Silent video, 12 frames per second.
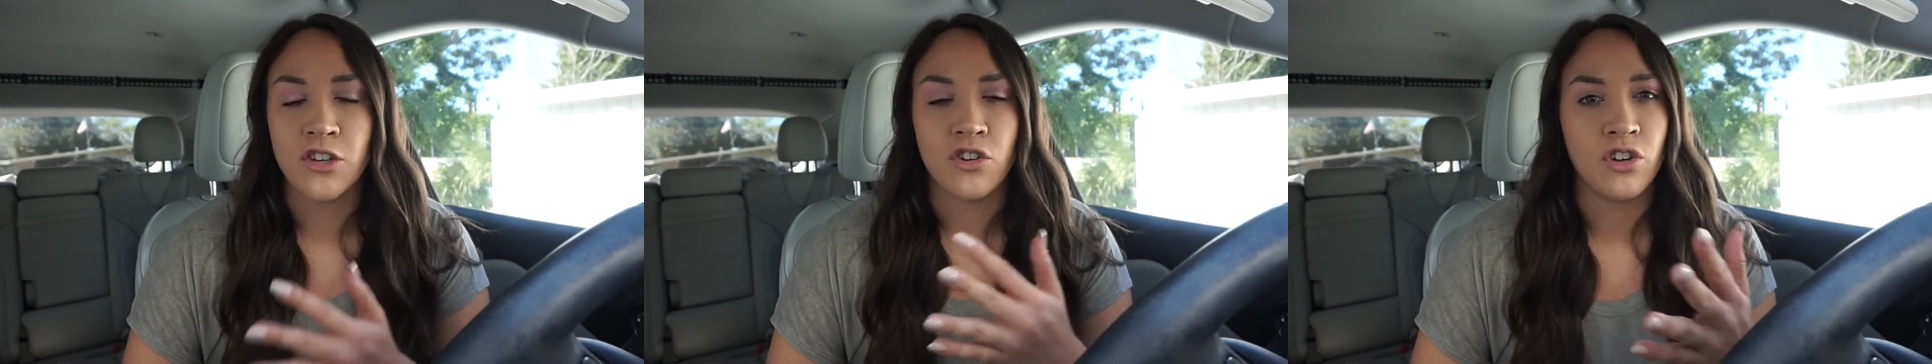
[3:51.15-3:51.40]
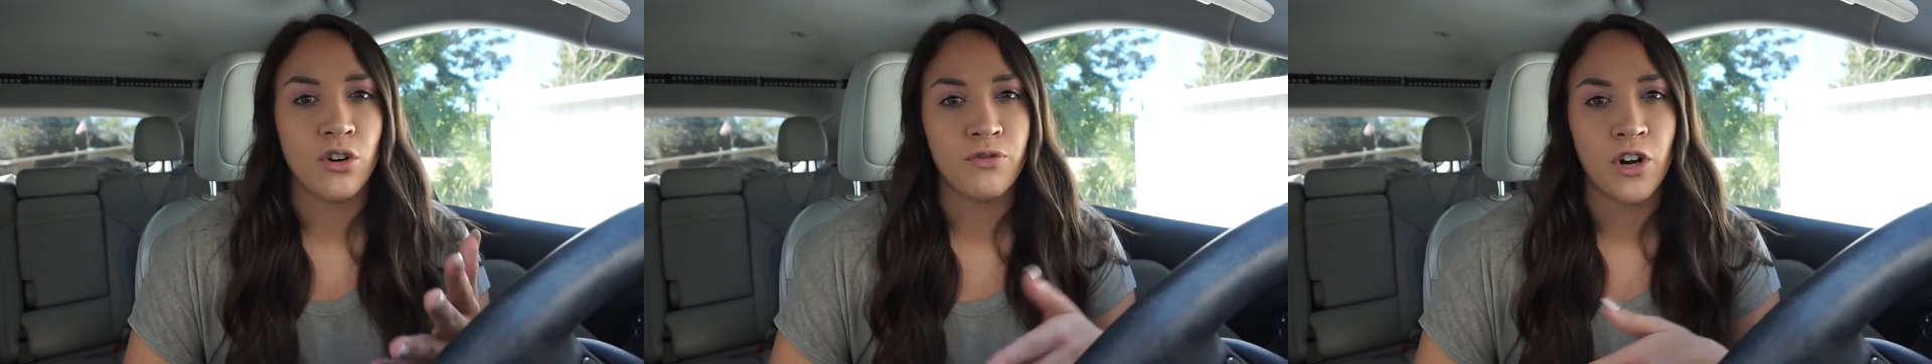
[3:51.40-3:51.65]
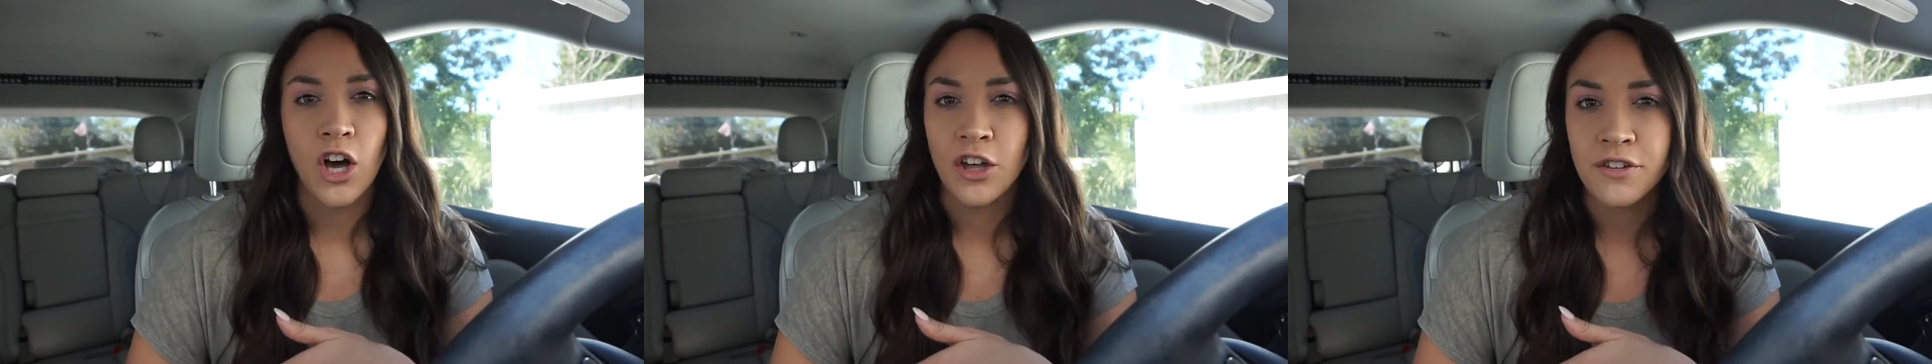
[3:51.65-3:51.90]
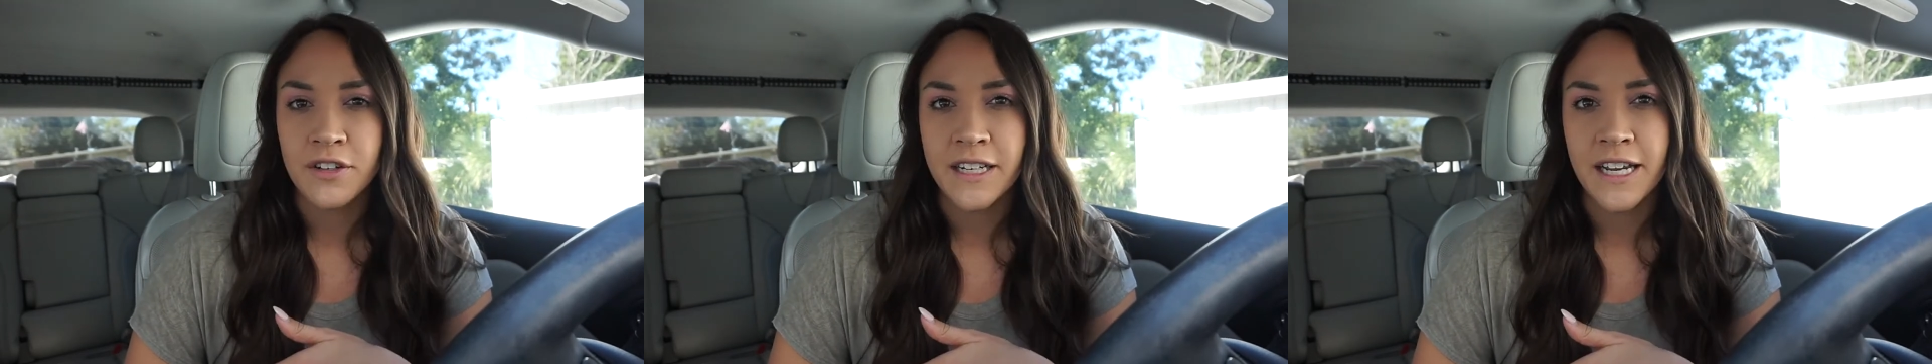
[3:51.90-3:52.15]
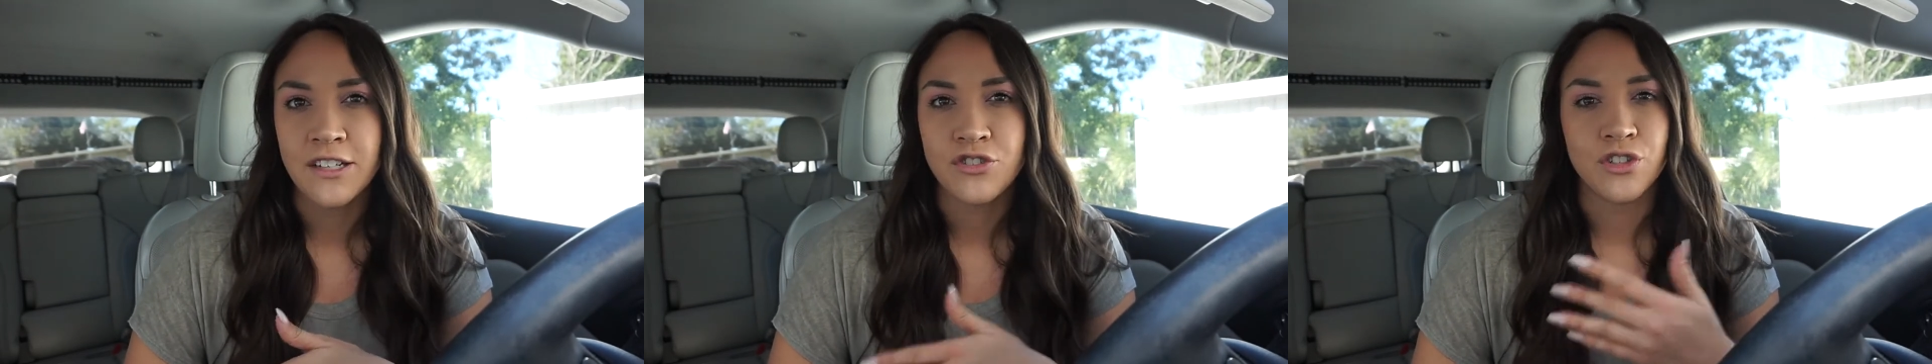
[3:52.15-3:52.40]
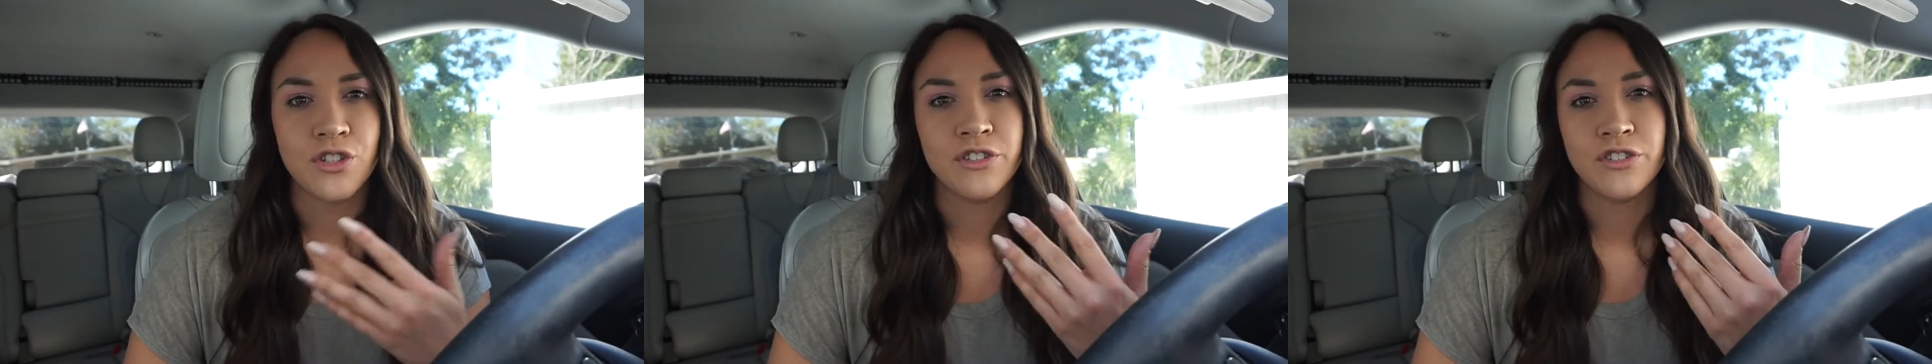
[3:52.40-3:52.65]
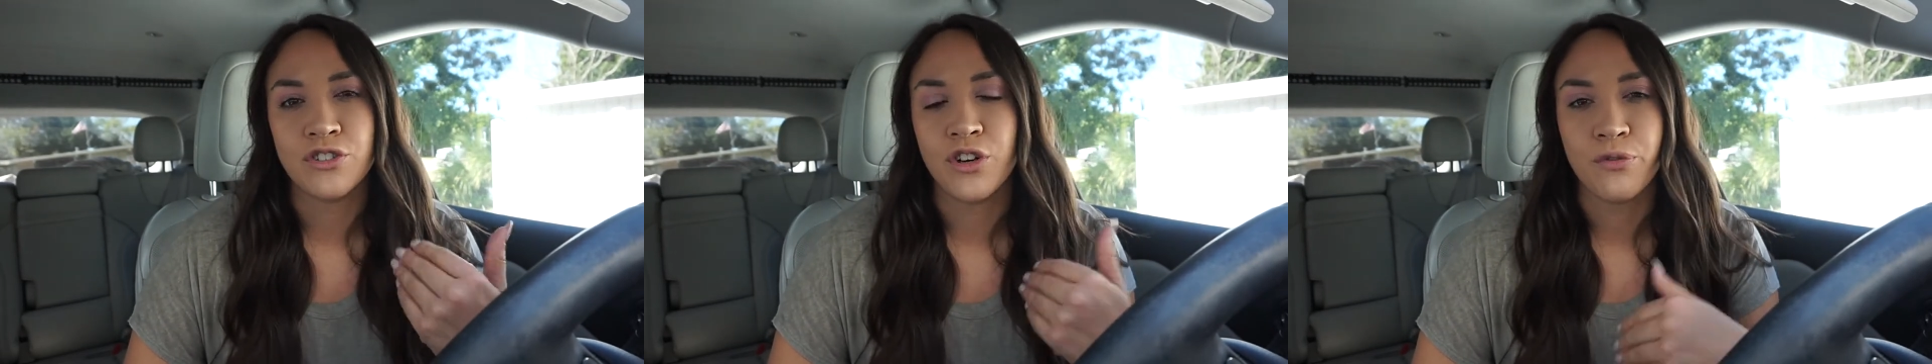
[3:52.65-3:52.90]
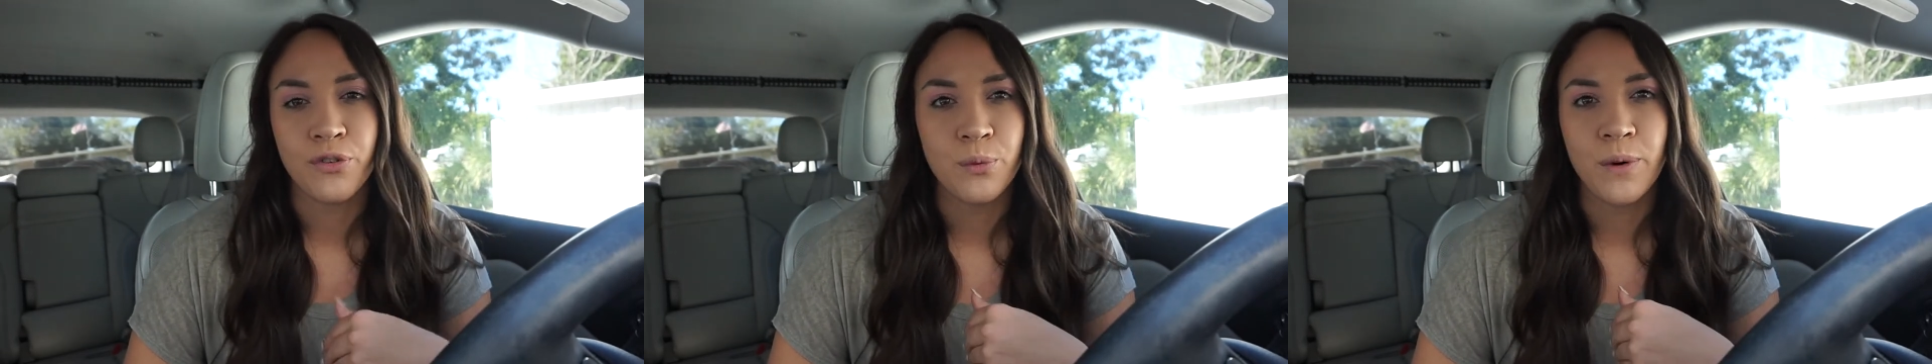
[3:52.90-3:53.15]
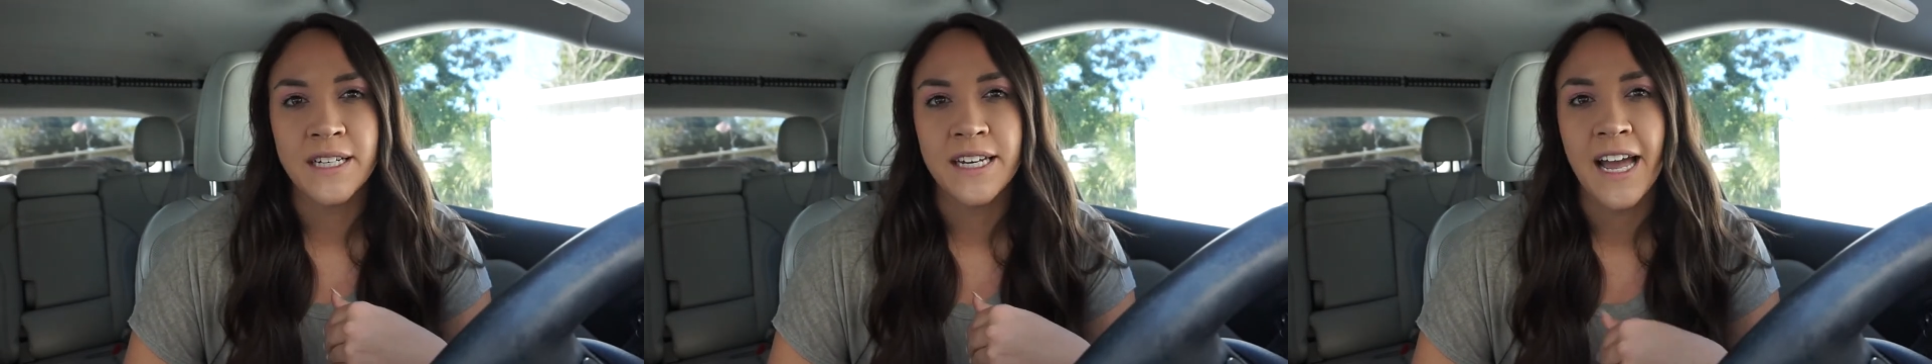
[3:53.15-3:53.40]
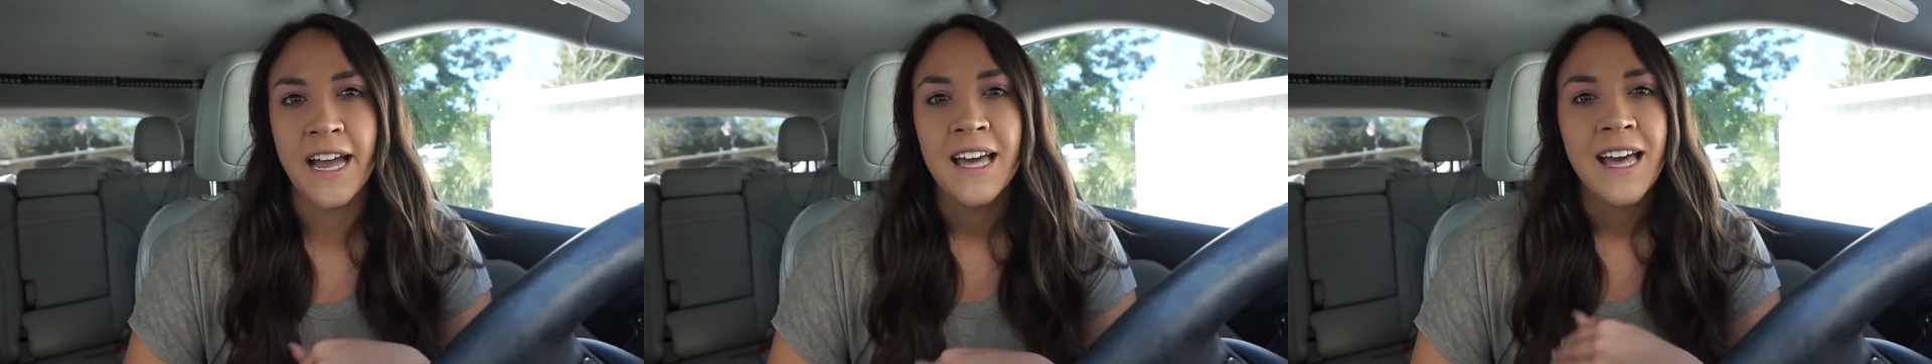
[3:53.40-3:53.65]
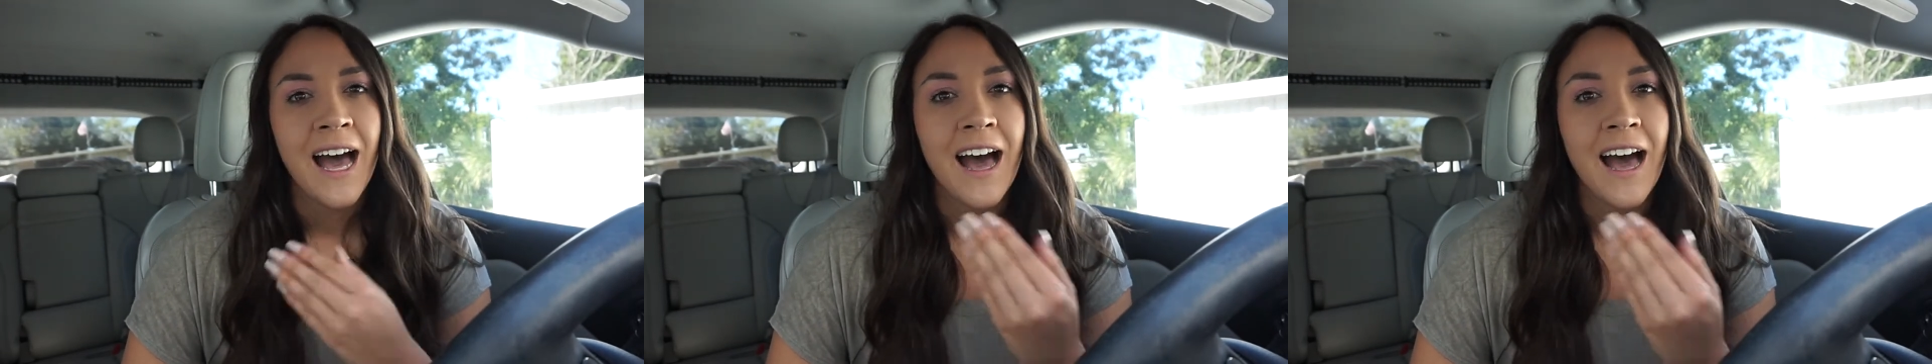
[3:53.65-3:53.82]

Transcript: you can go for all three days or you can just go for one day.